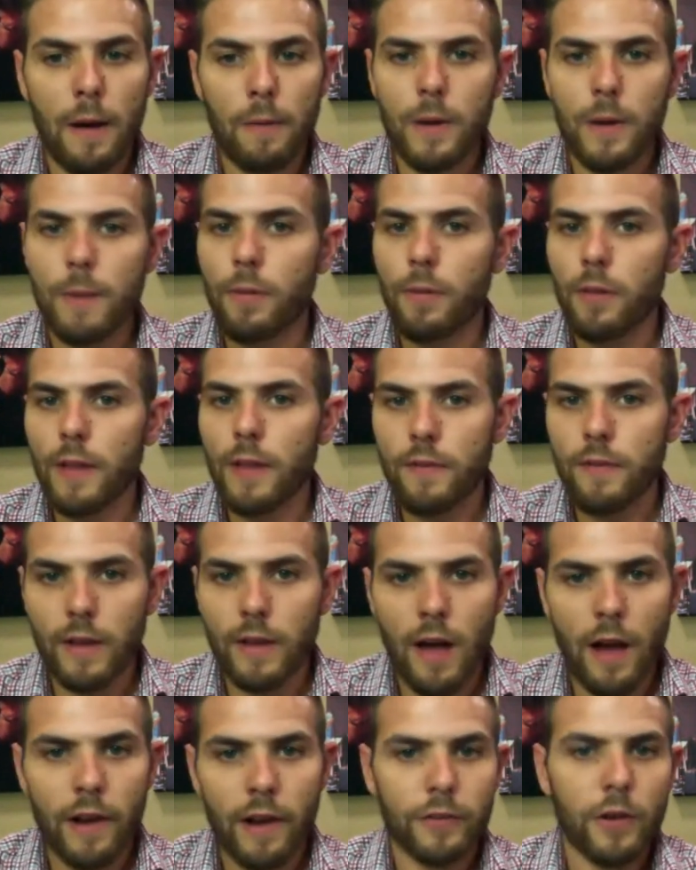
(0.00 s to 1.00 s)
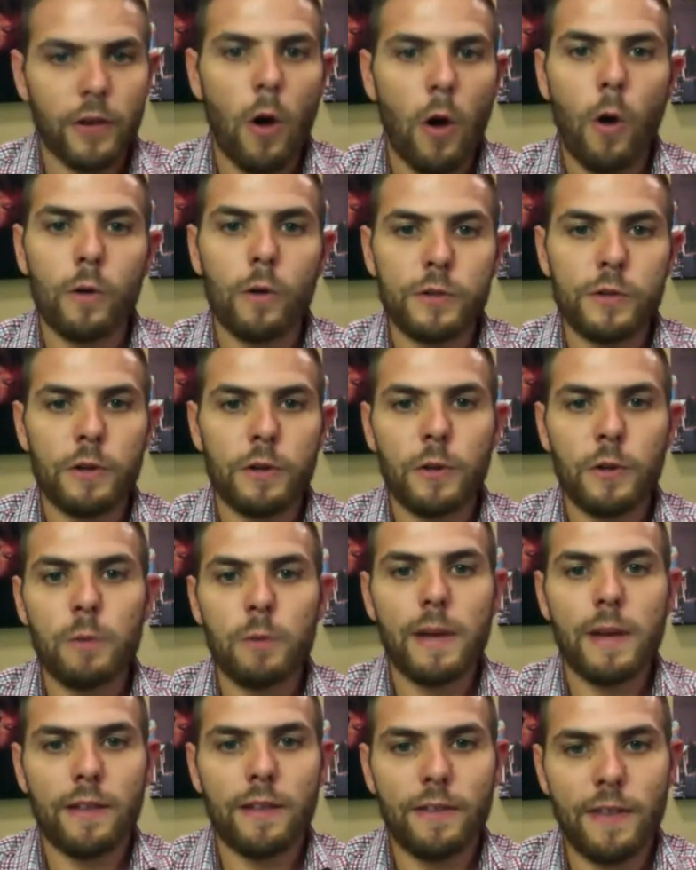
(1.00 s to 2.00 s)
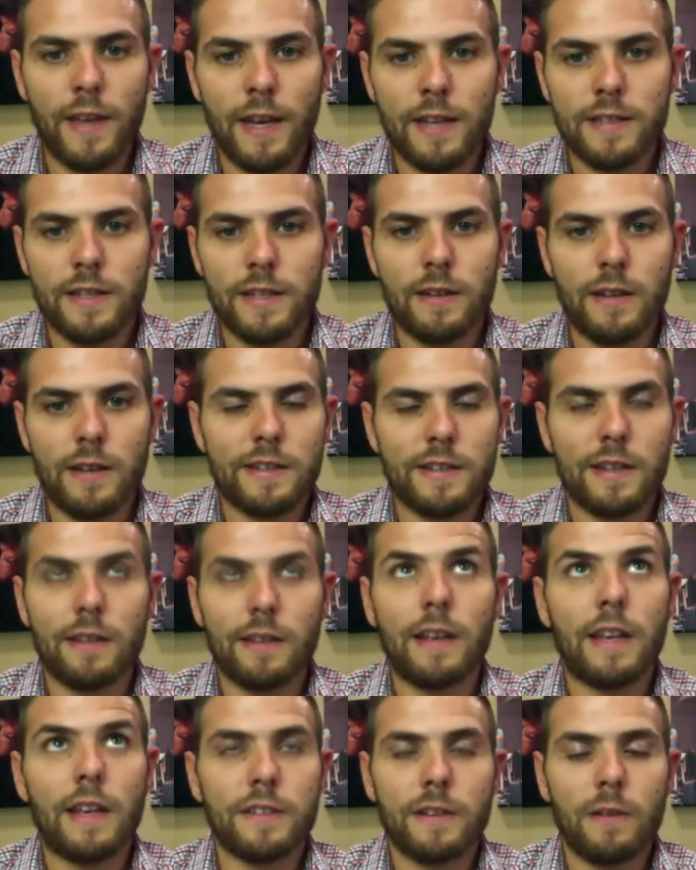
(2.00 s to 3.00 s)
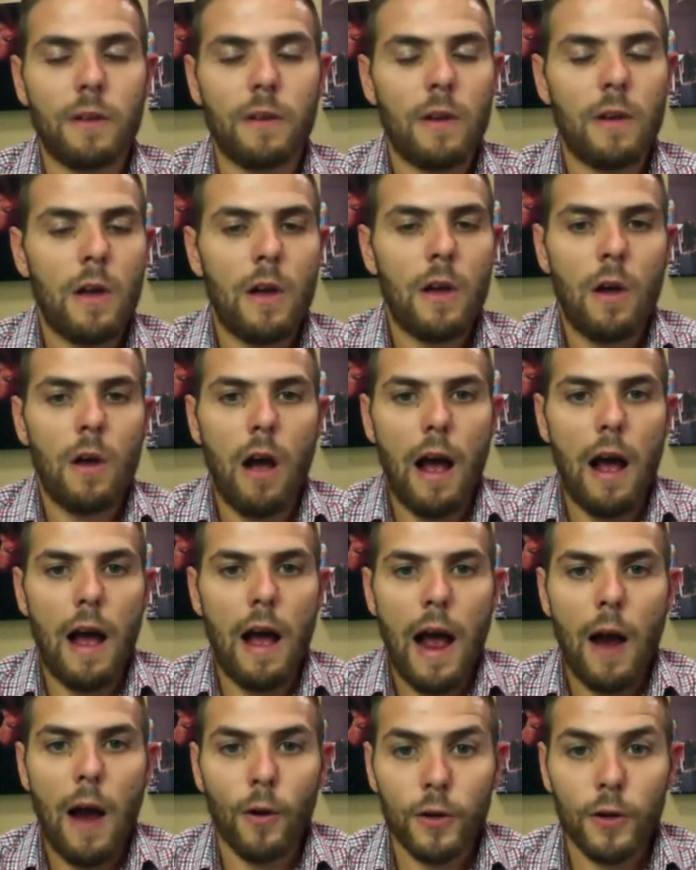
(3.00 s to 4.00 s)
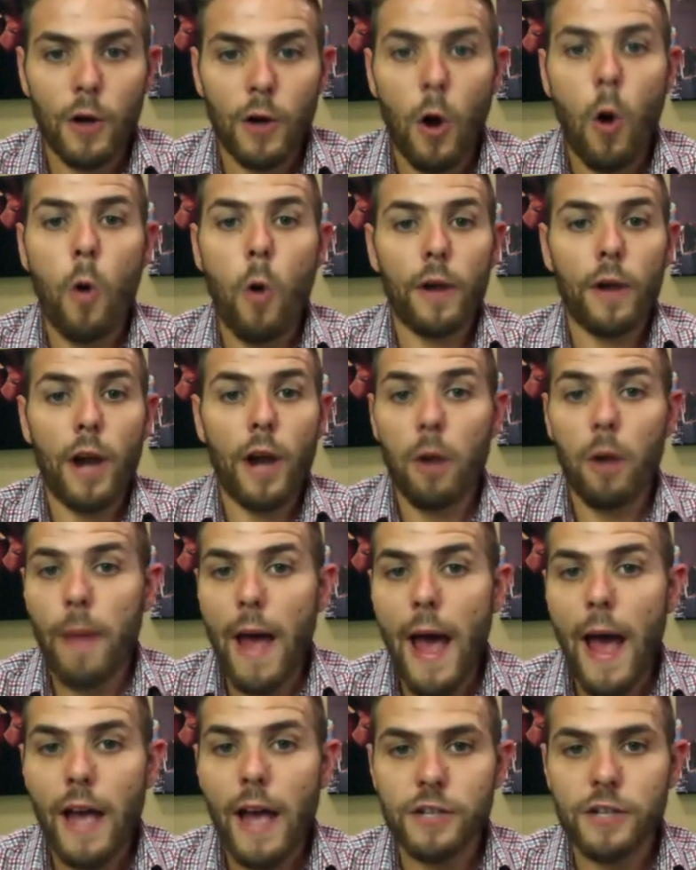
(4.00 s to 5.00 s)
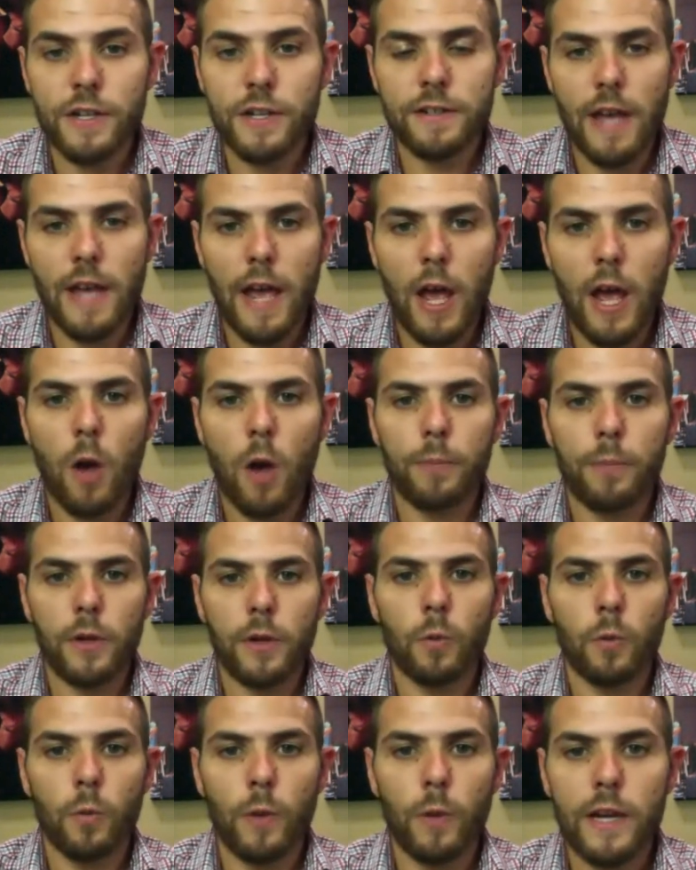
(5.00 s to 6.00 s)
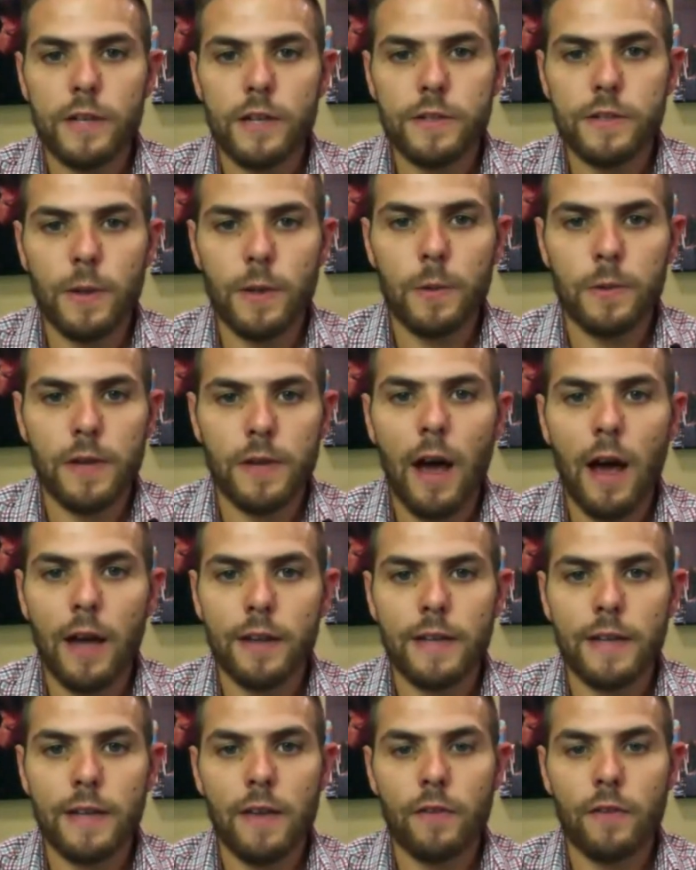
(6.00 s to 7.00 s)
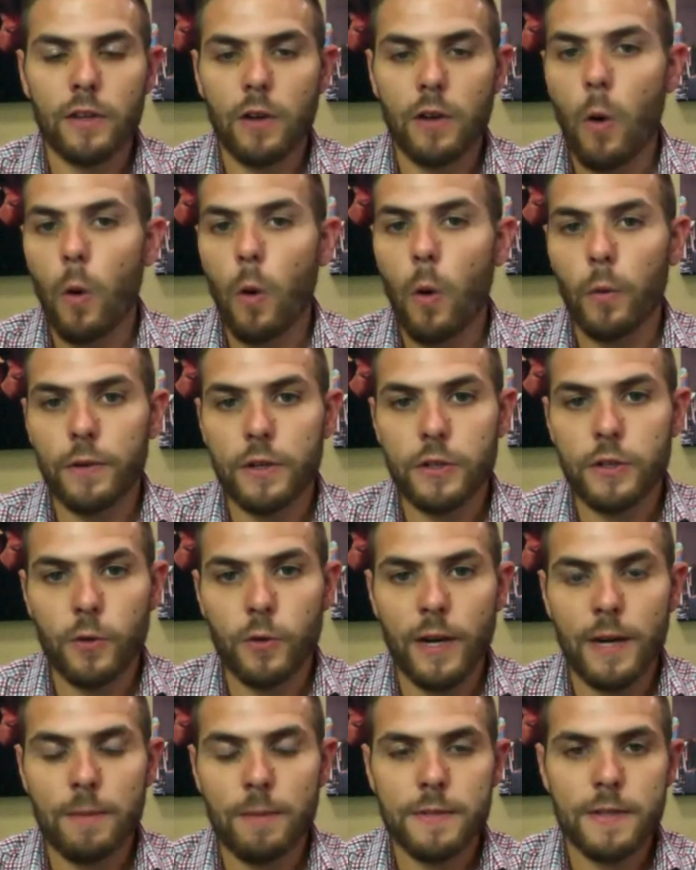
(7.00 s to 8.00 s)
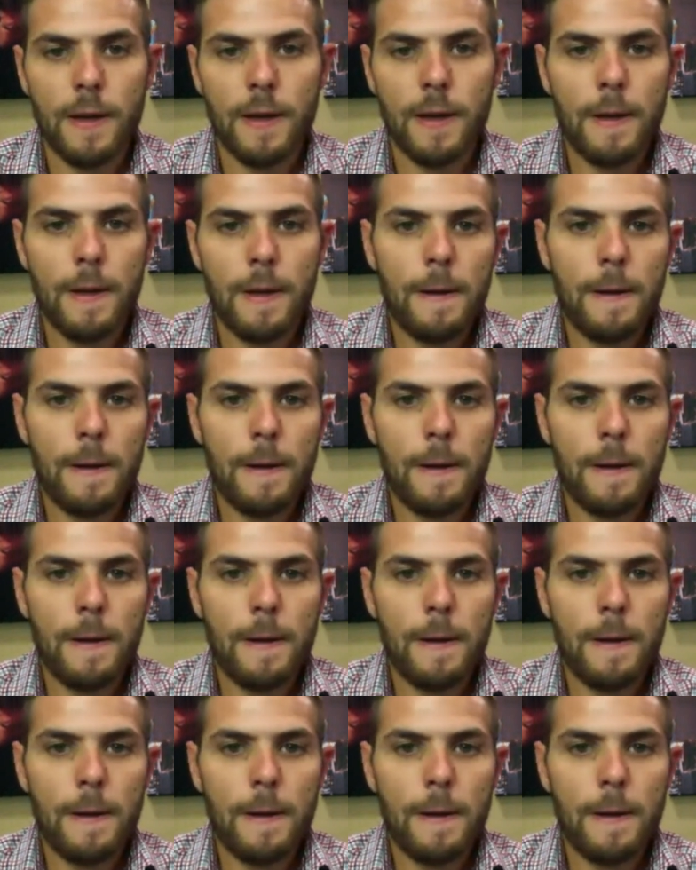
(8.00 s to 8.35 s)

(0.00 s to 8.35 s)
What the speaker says: We believe that God has called you to do big things, and it's our goal and our passion to help you reach those God-given goals and dreams.